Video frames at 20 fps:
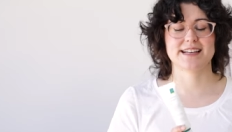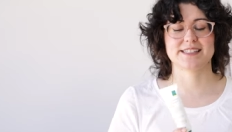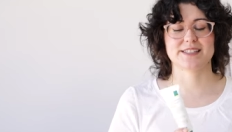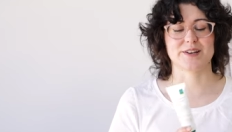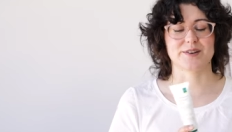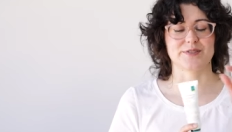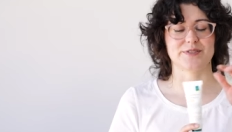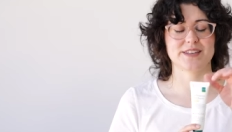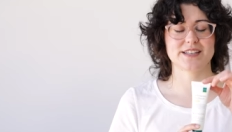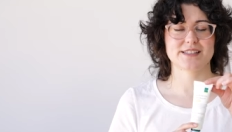
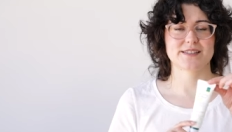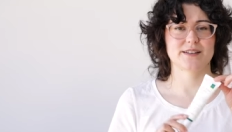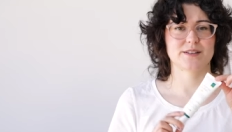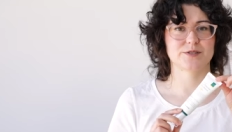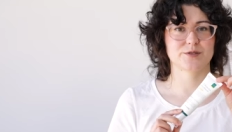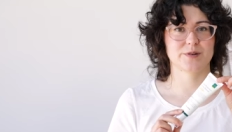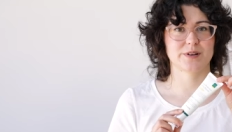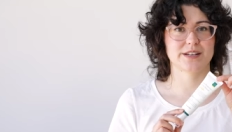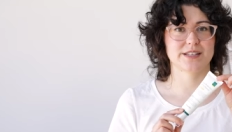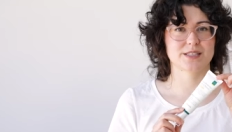So this
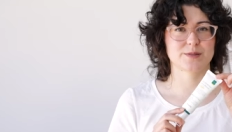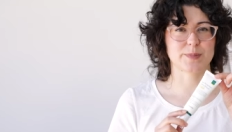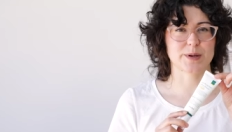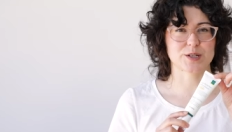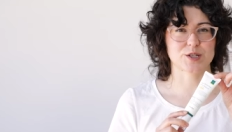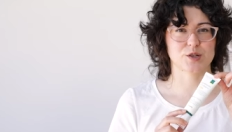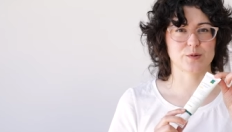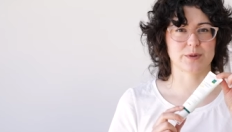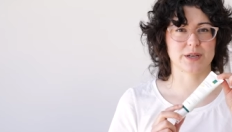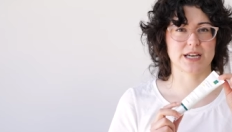sunscreen is
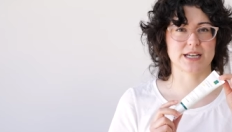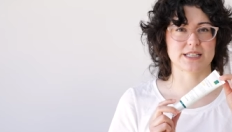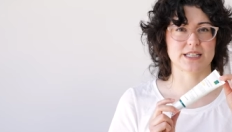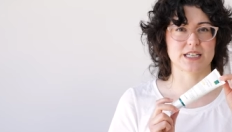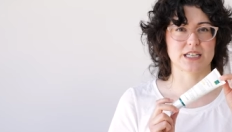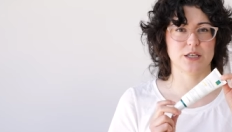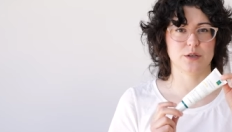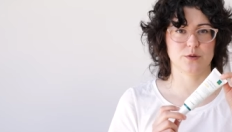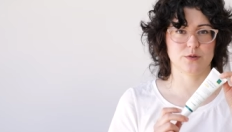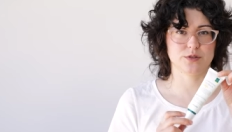special because
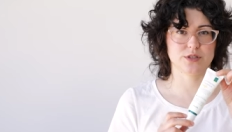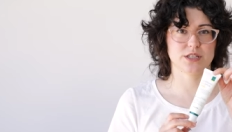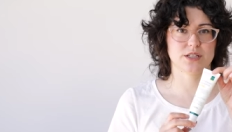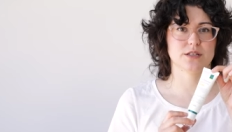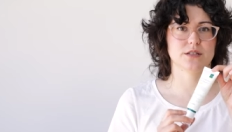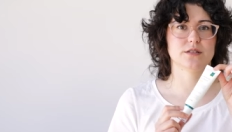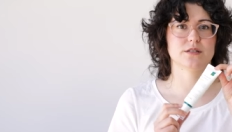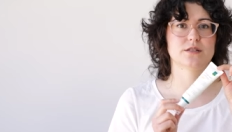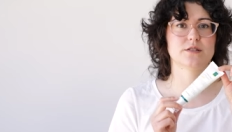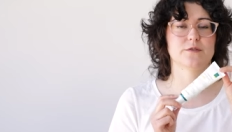it
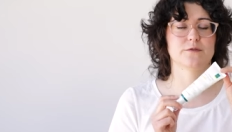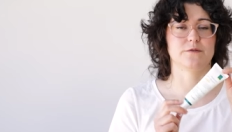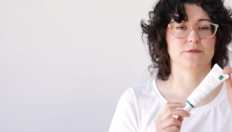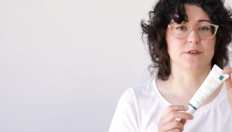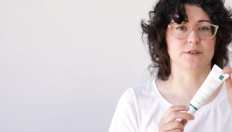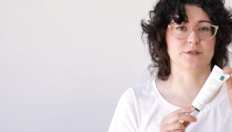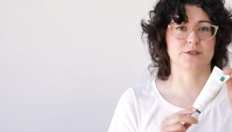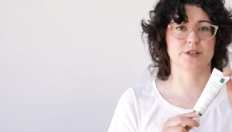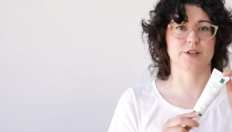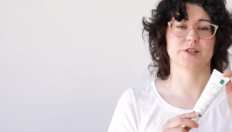uses
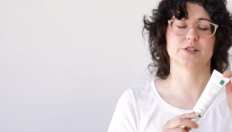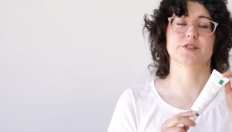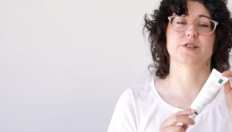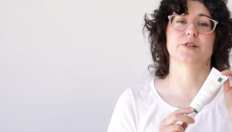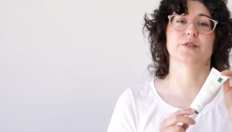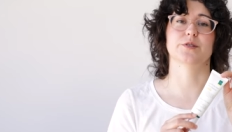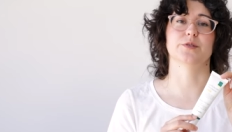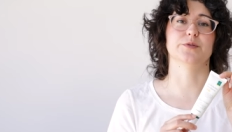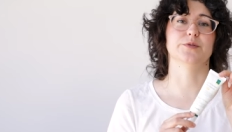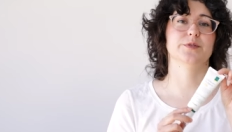filters that
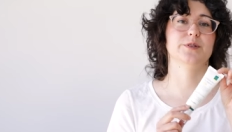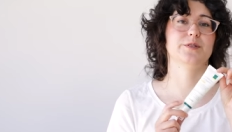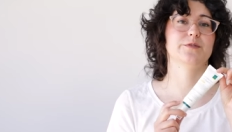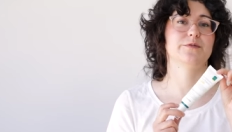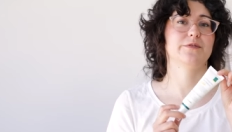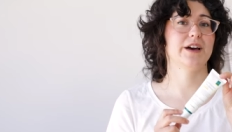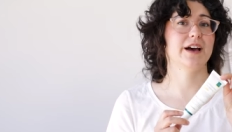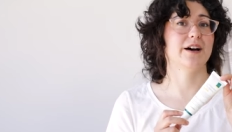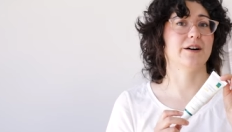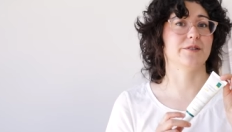are only
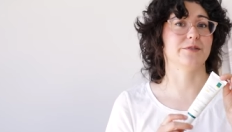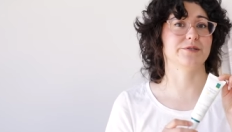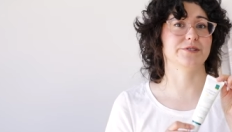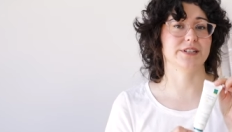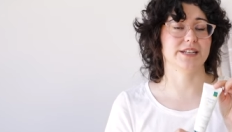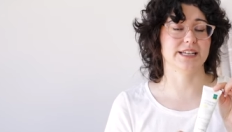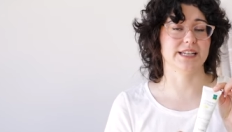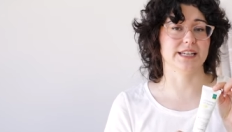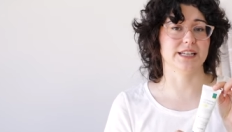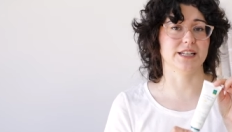found
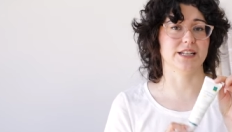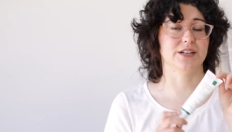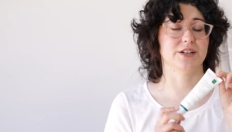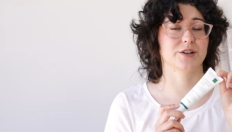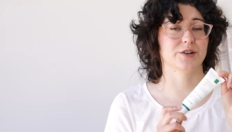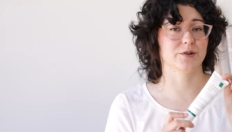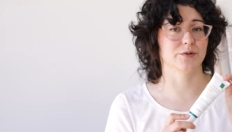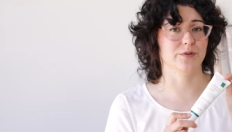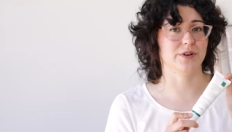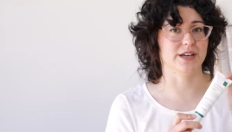in
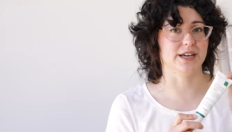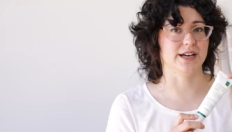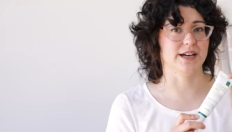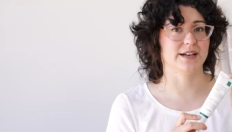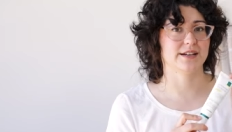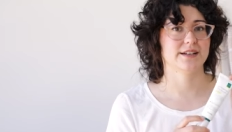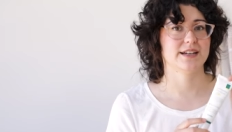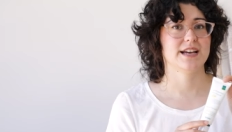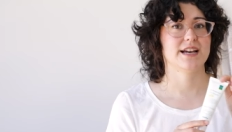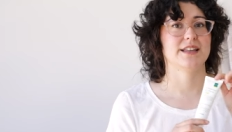
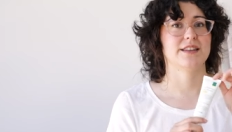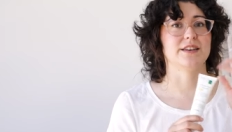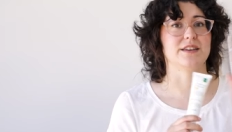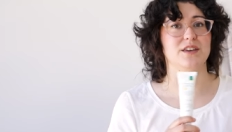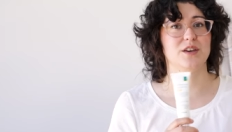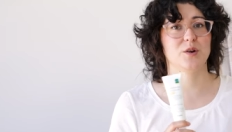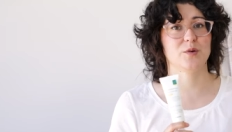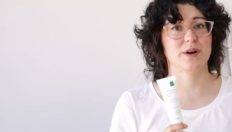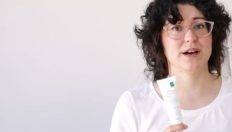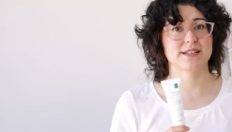Korea. The
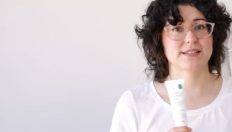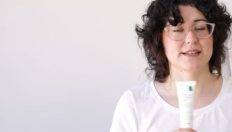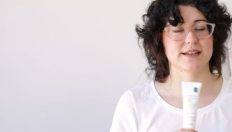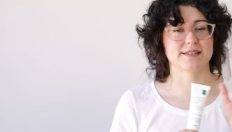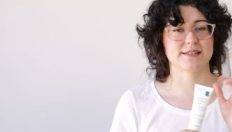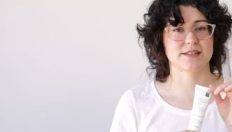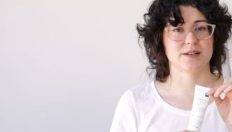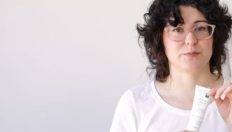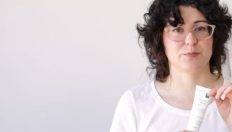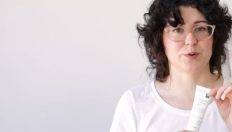US
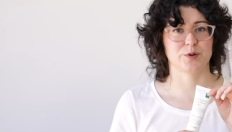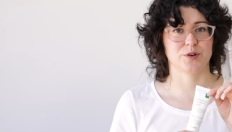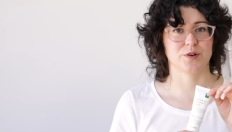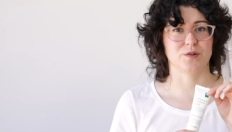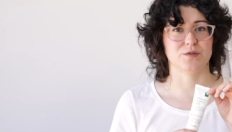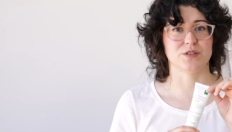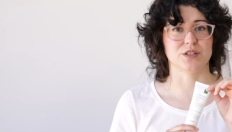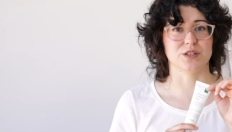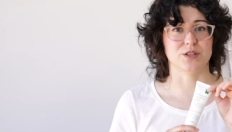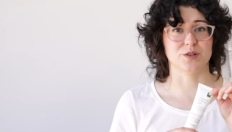hasn't
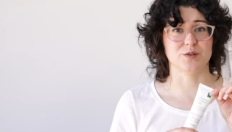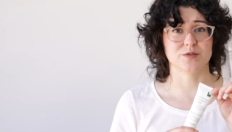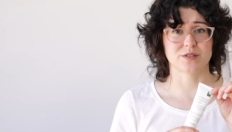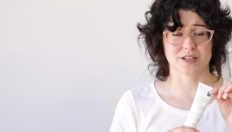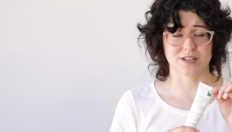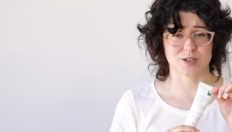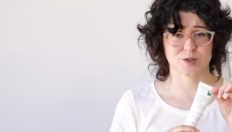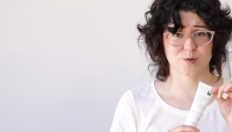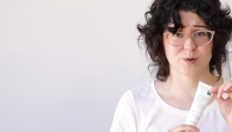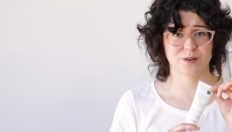approved new
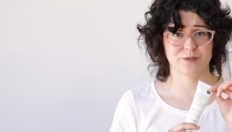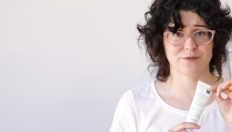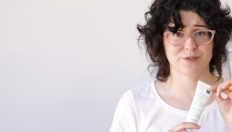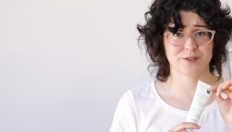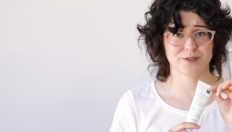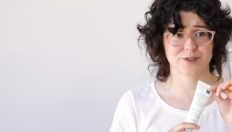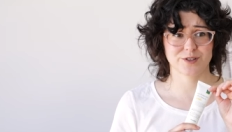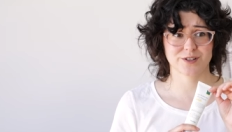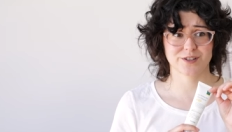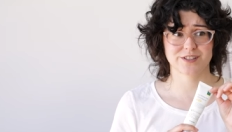sunscreen
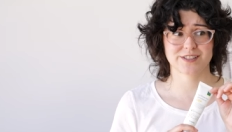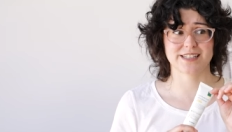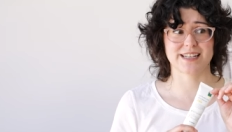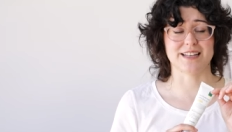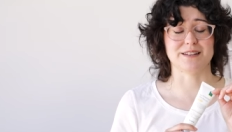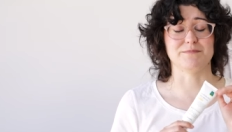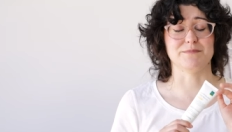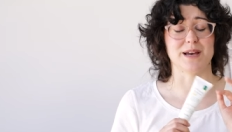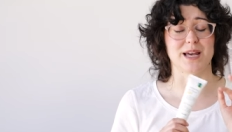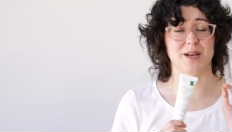filters
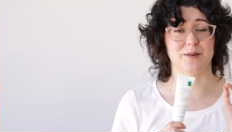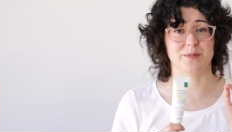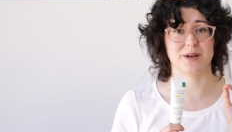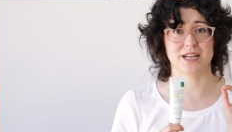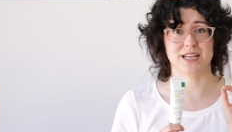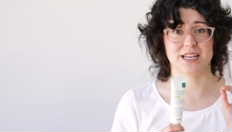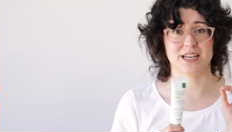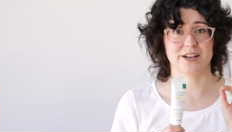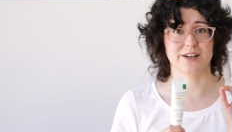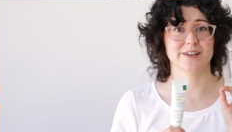in many,
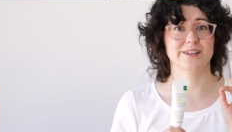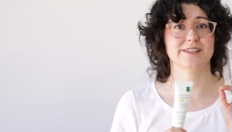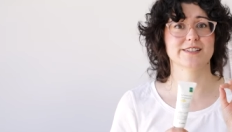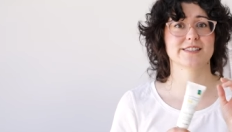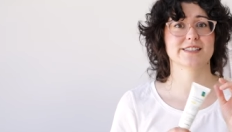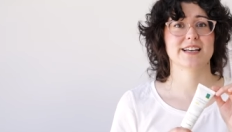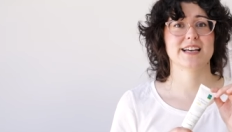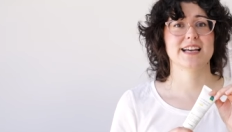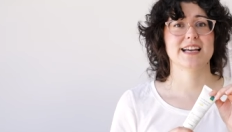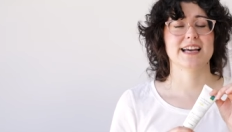many
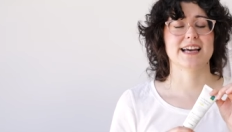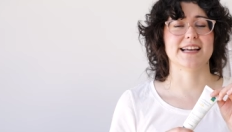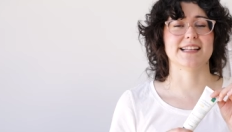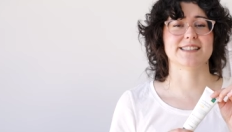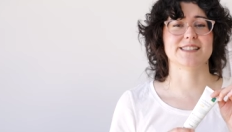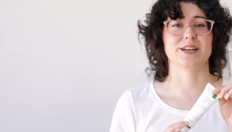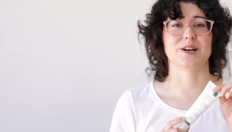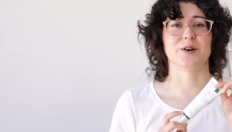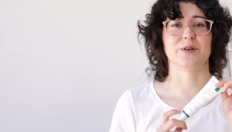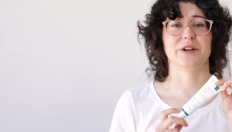years. And
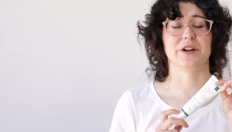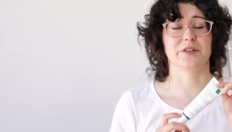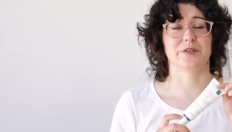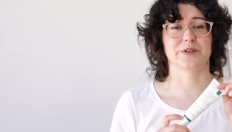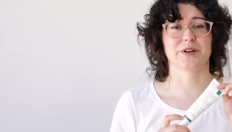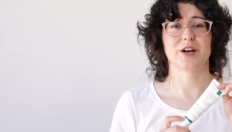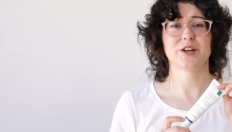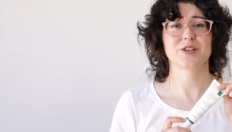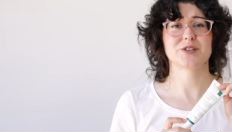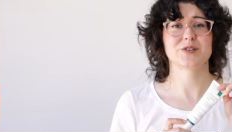so in other
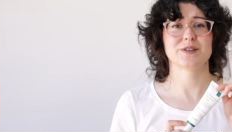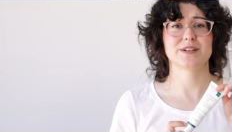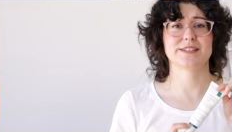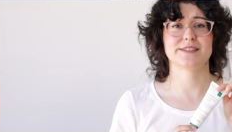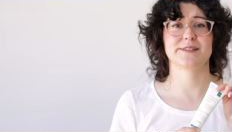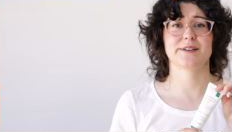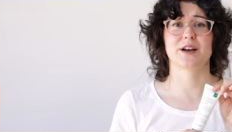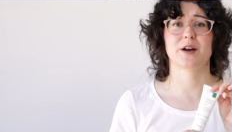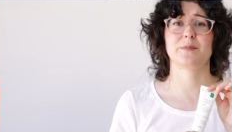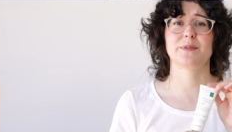countries,
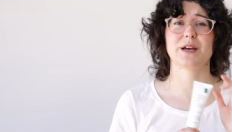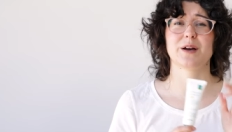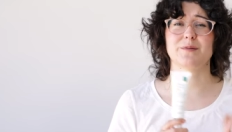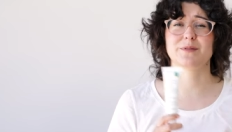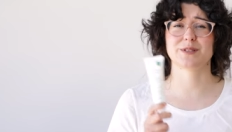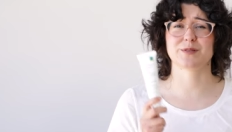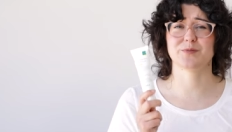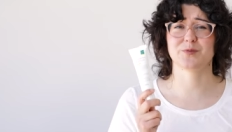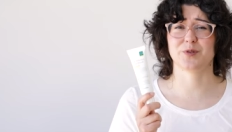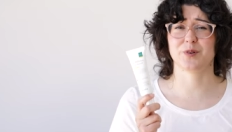they're coming out
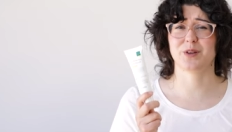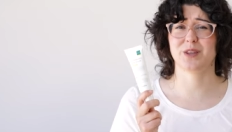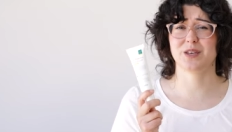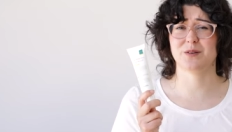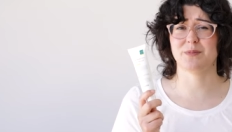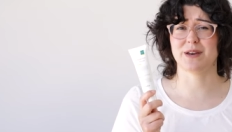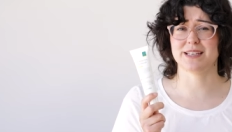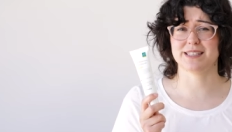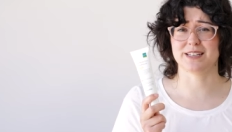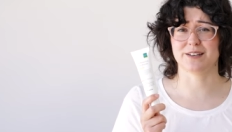with some really
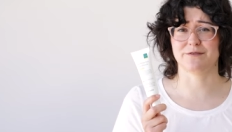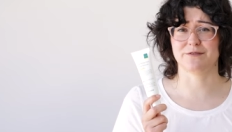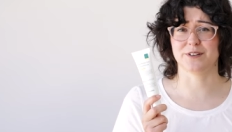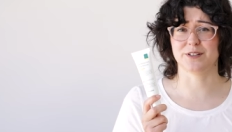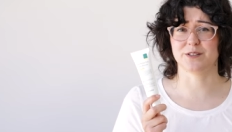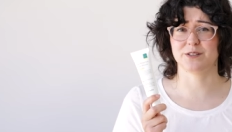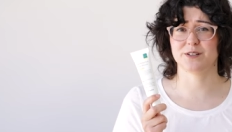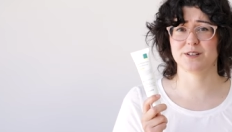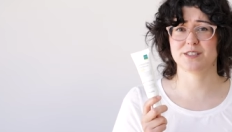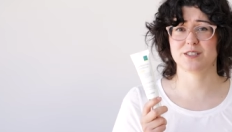amazing
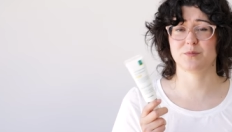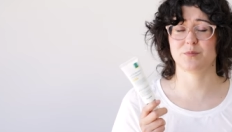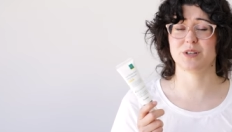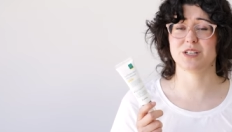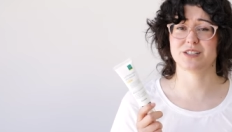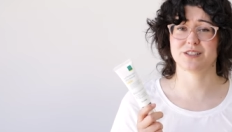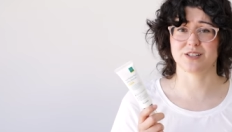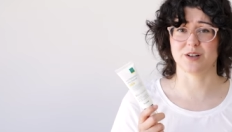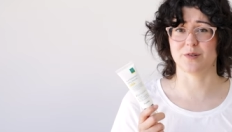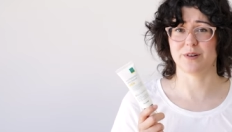filters that we
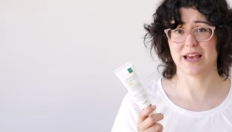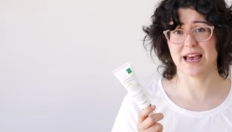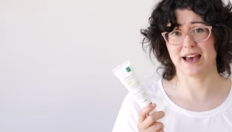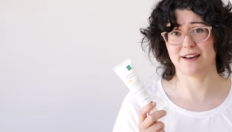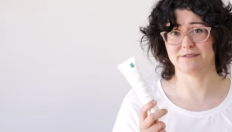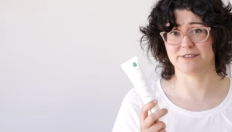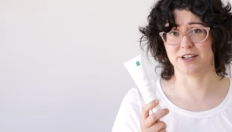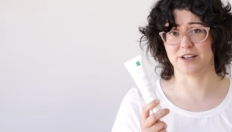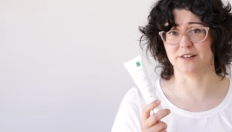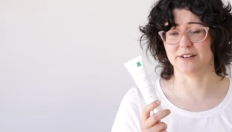just don't
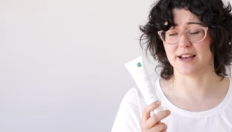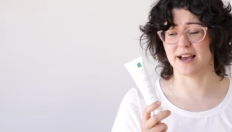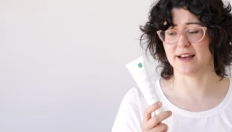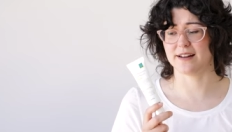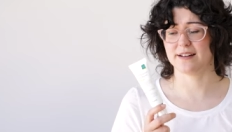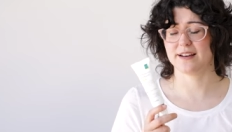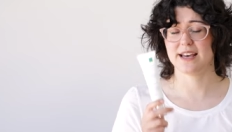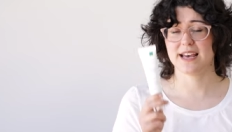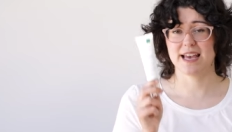have here yet.